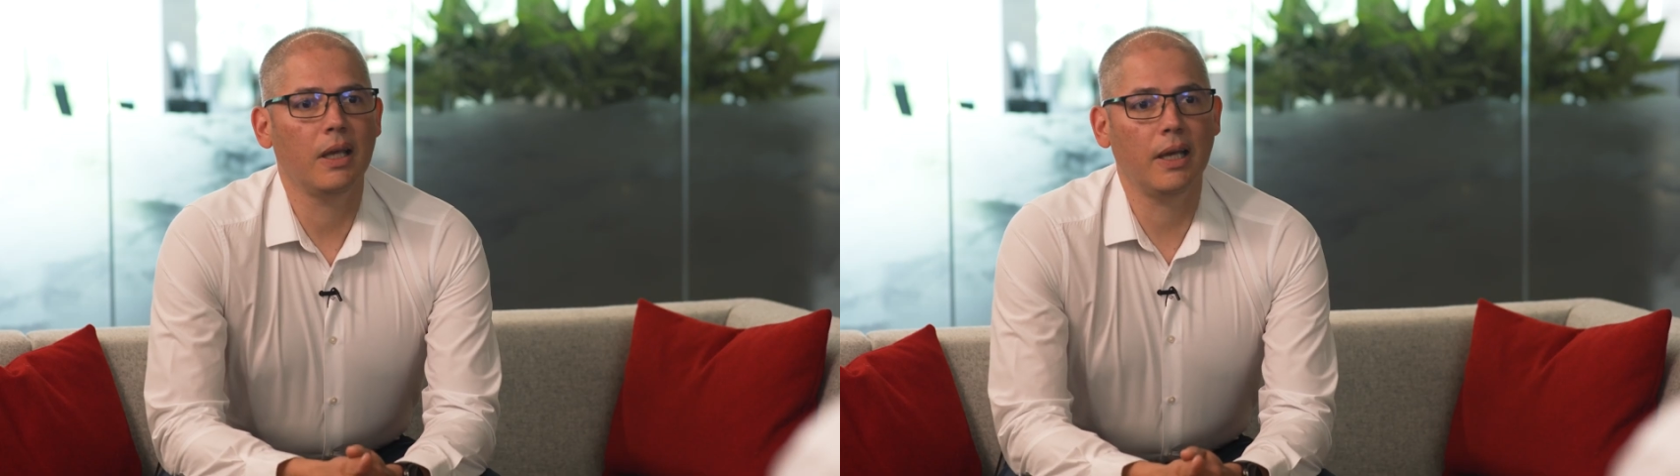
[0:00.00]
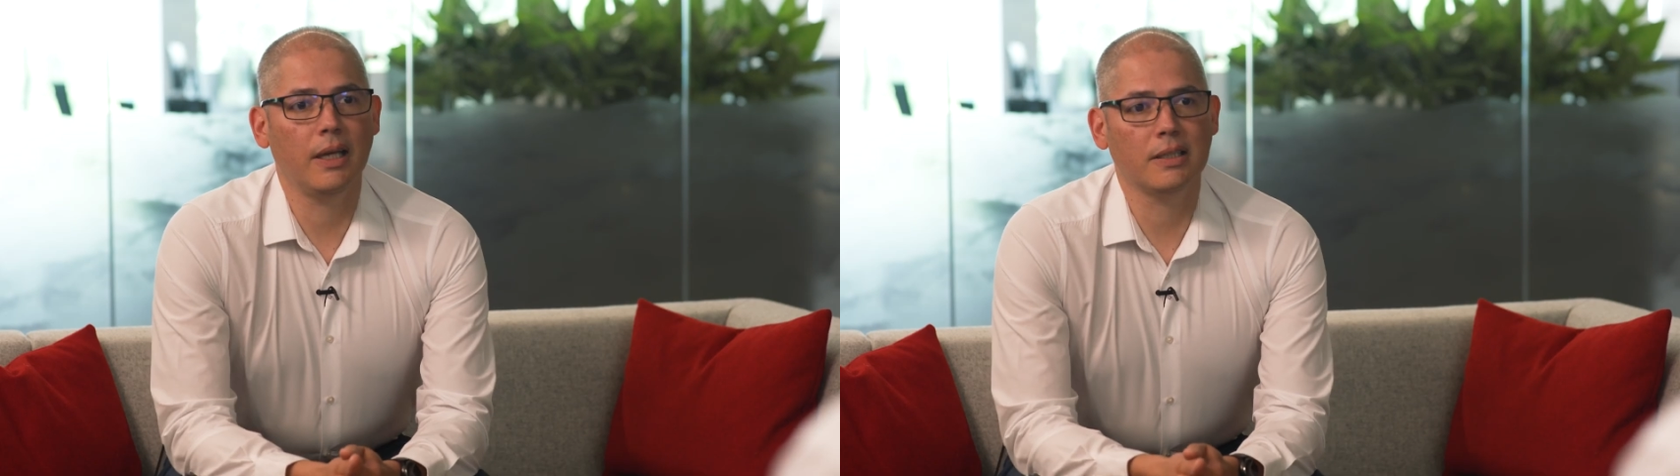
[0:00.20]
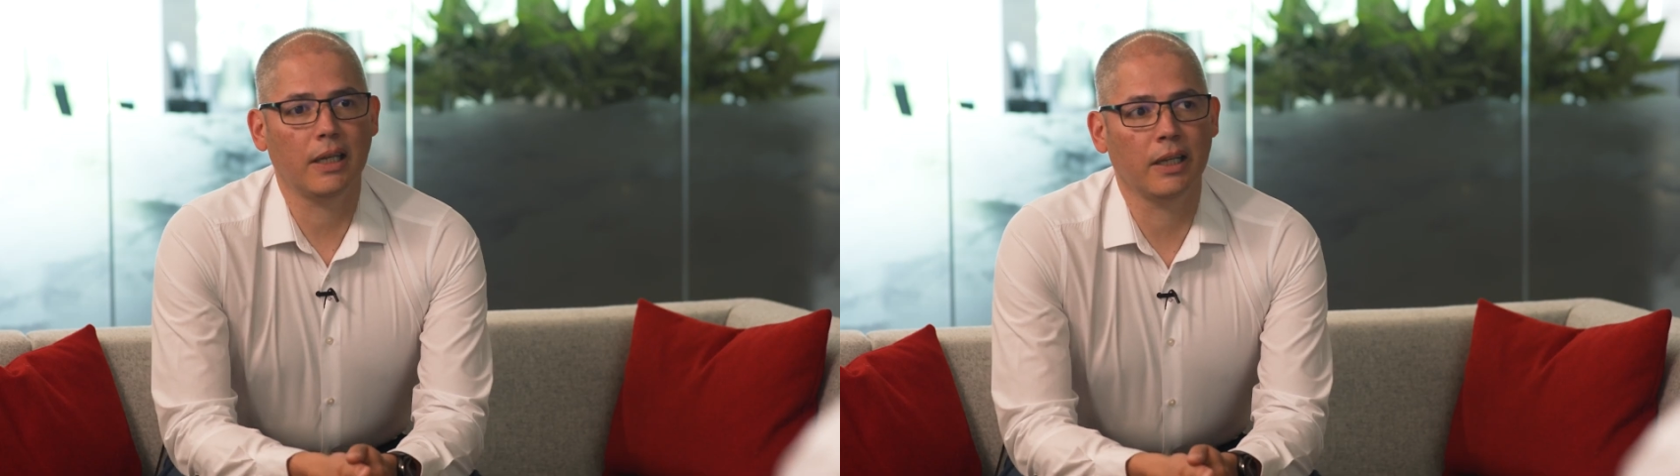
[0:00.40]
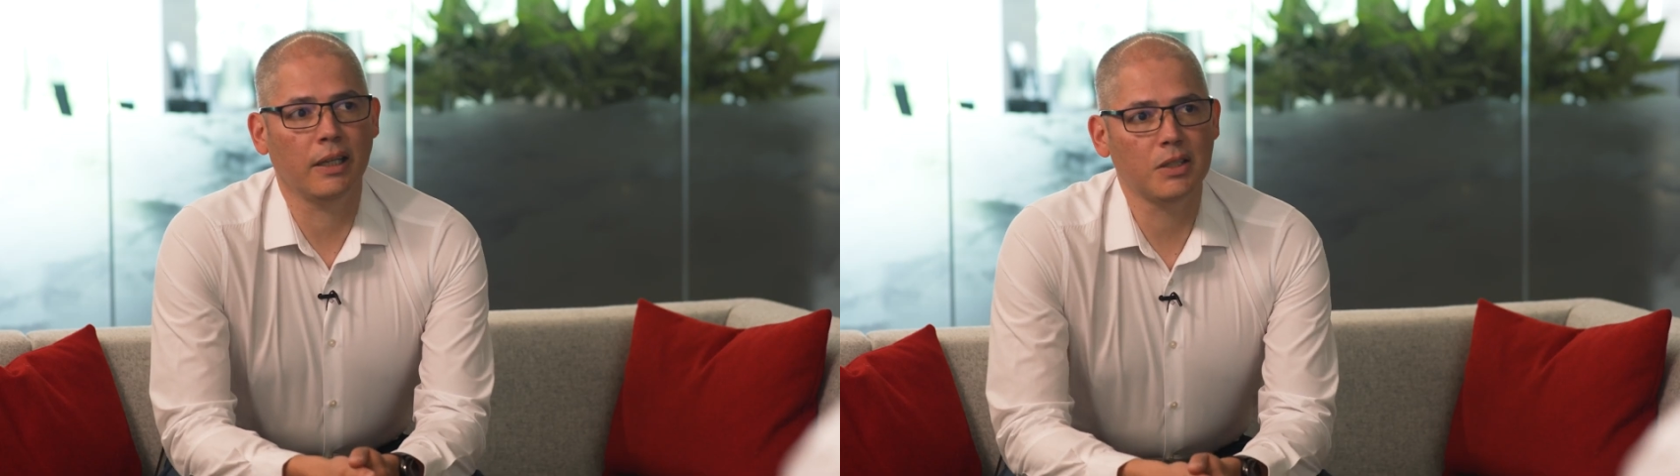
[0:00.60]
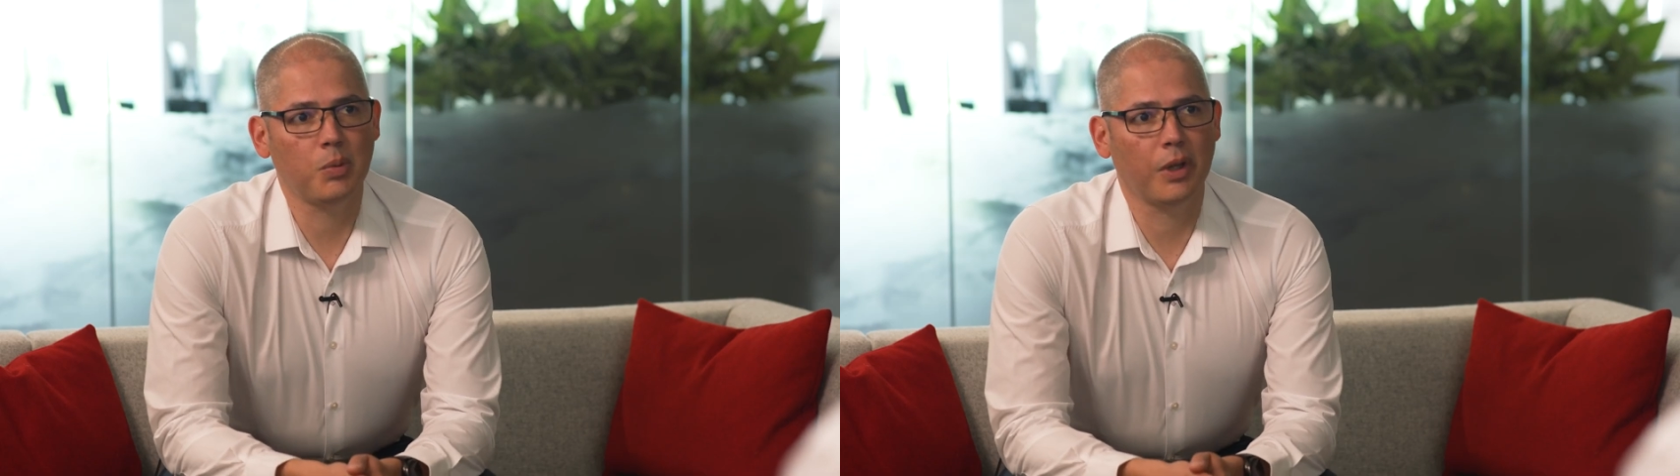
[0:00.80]
Yeah, exactly, and
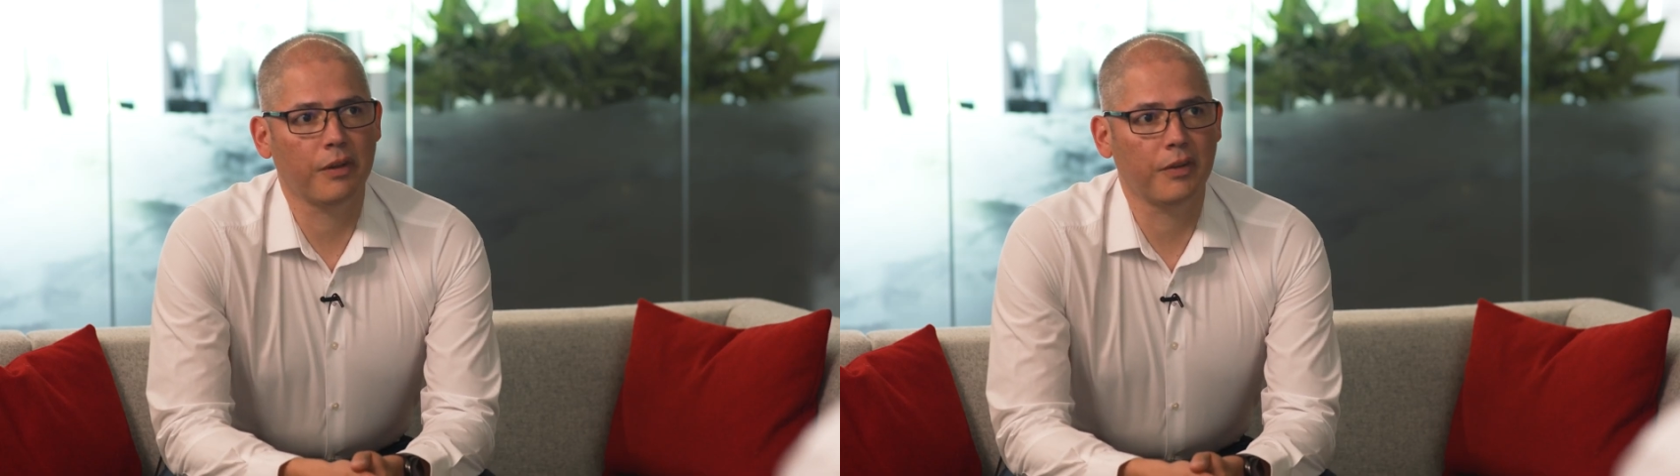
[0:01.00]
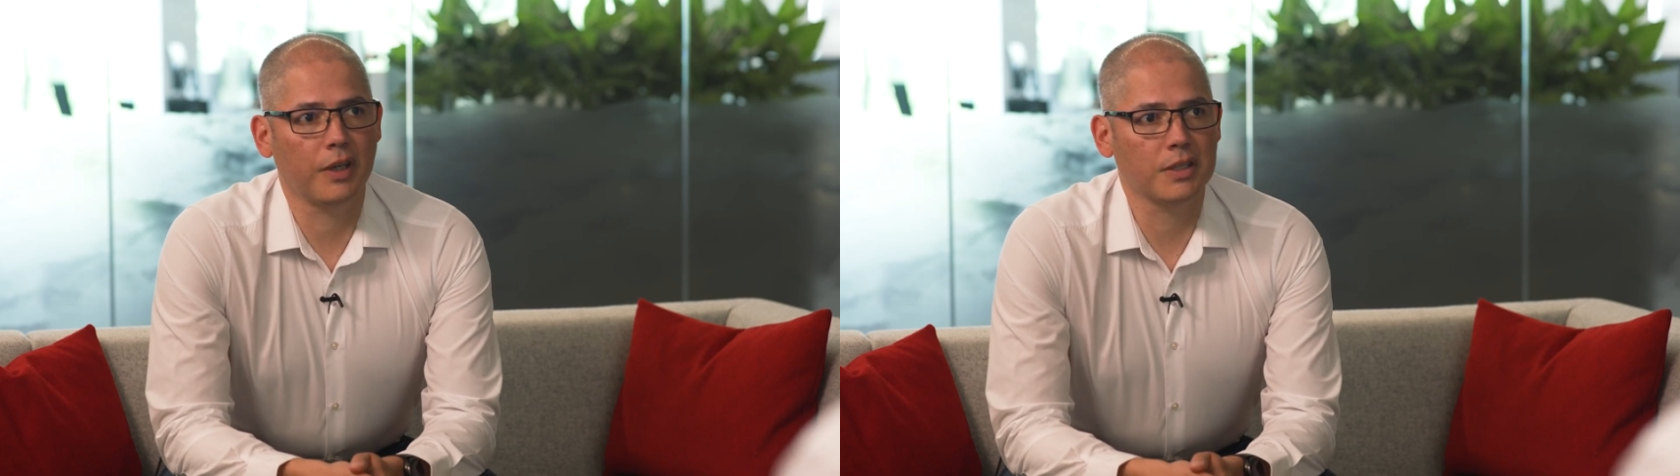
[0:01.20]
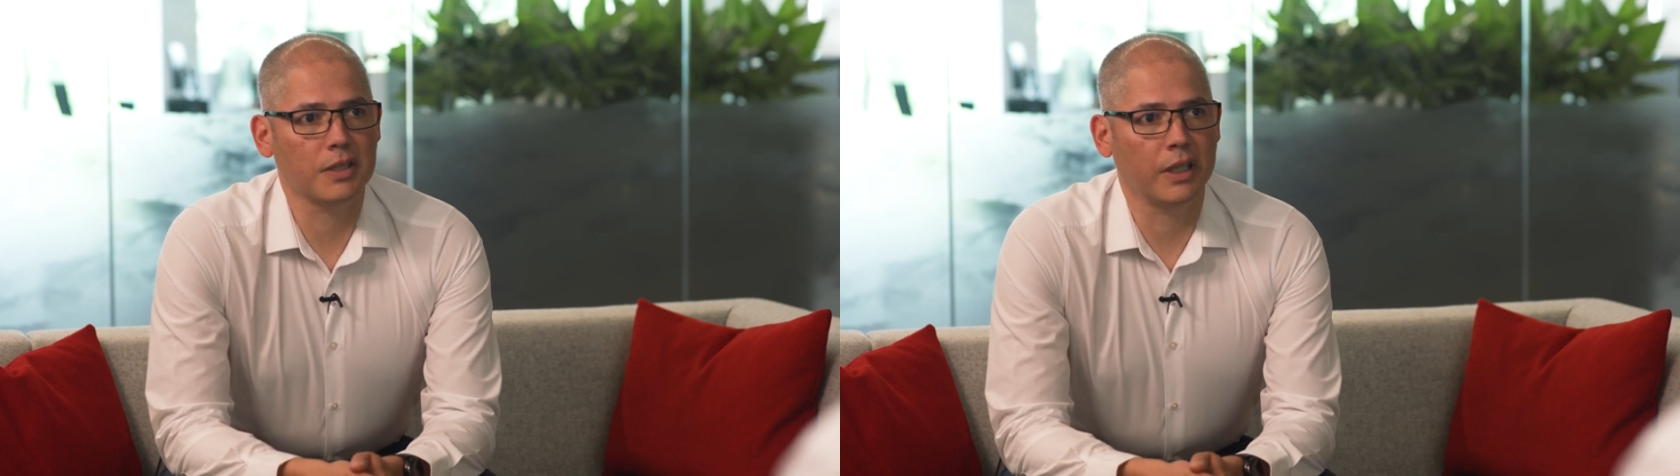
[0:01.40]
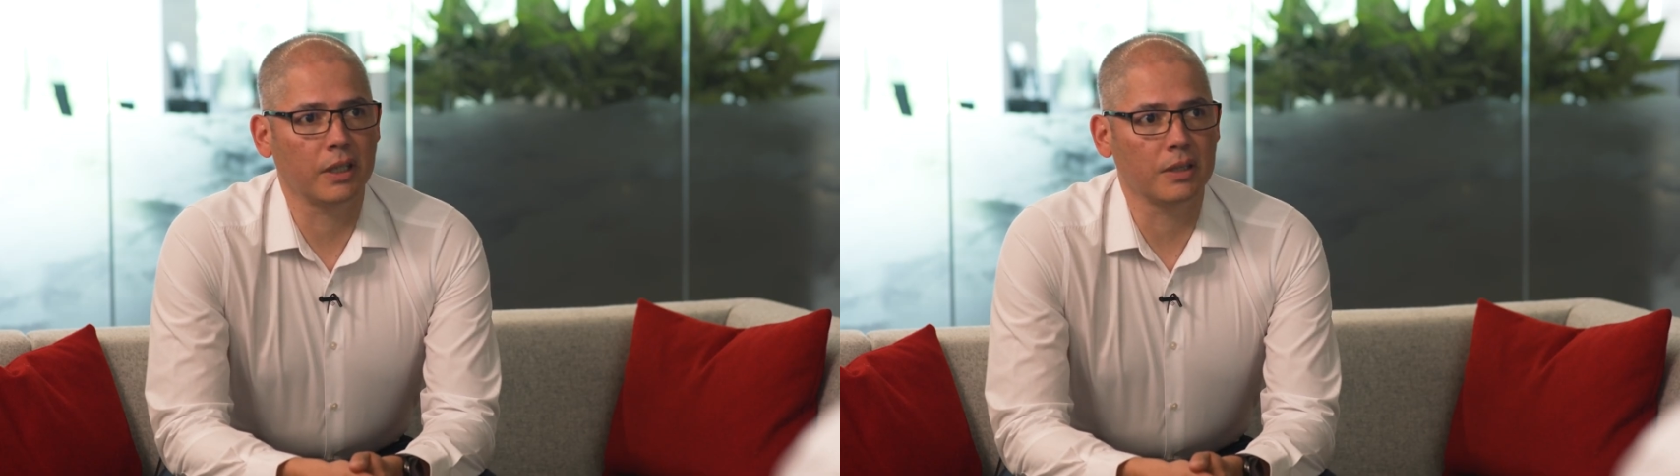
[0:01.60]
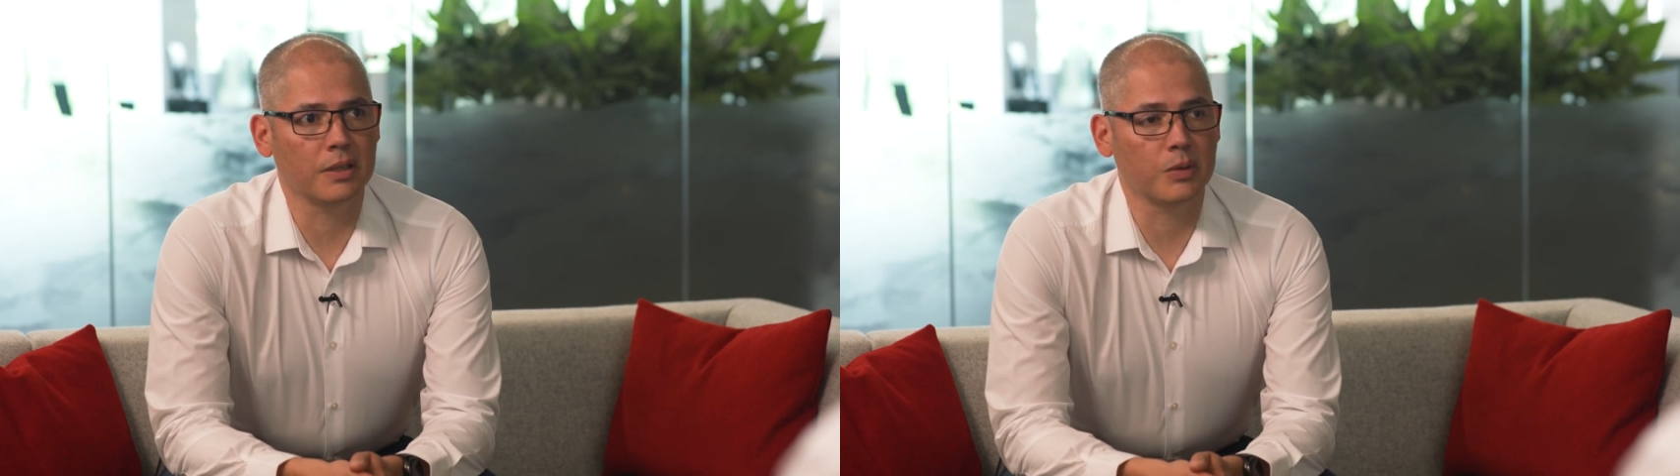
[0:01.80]
that's one of the first
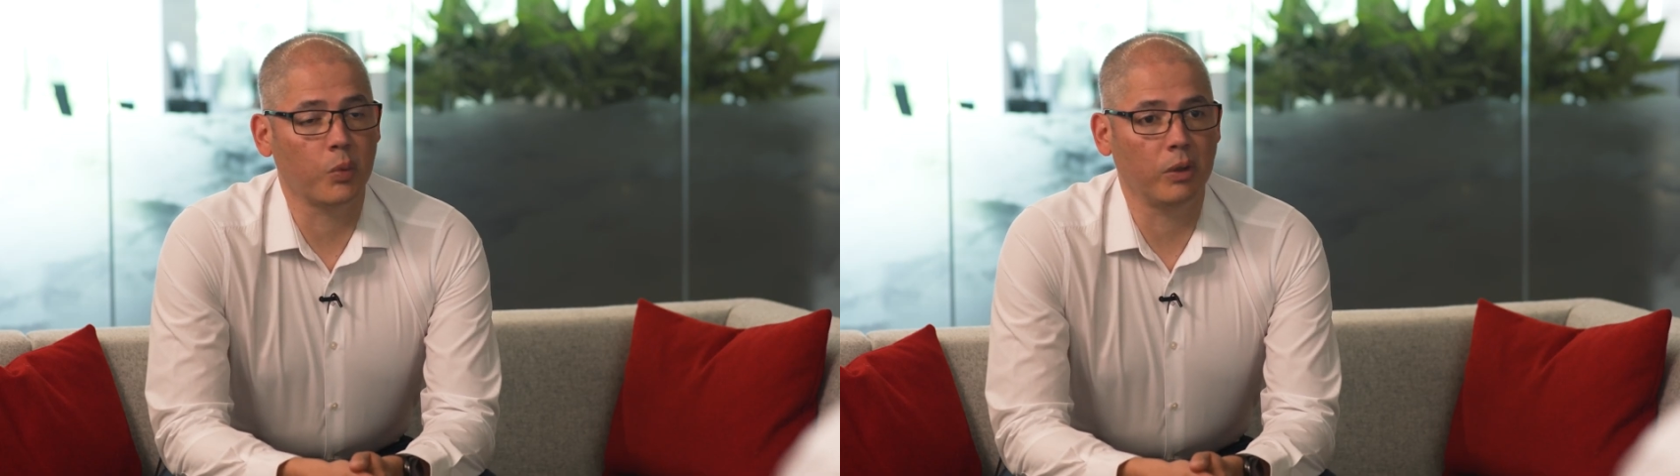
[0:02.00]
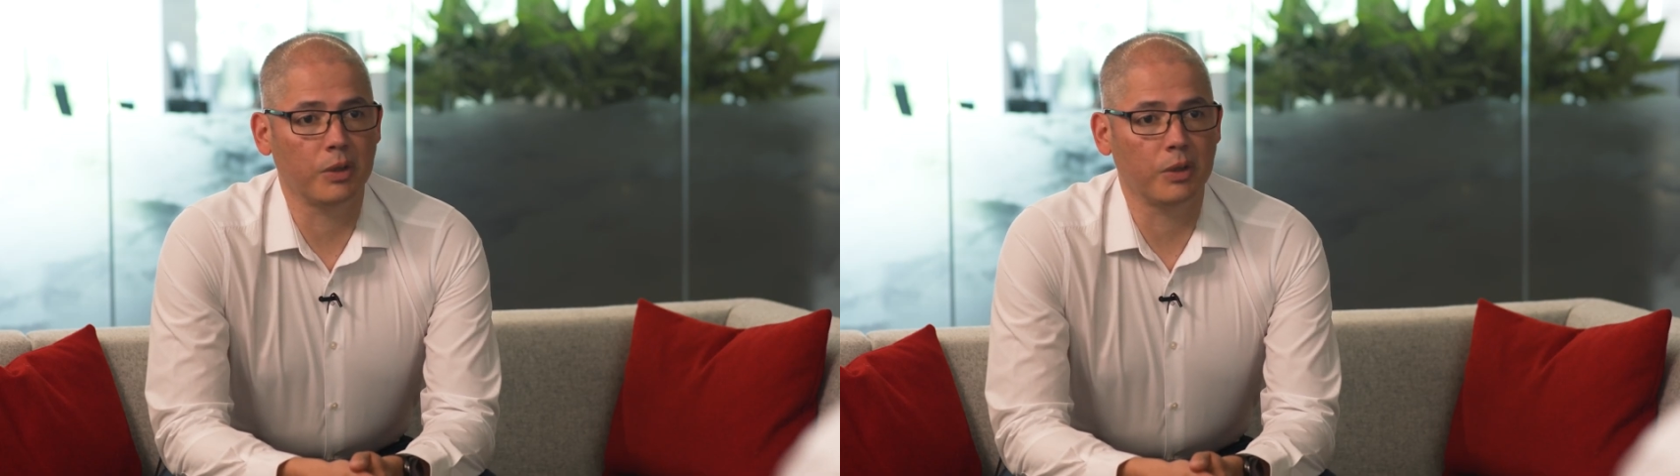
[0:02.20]
things we'll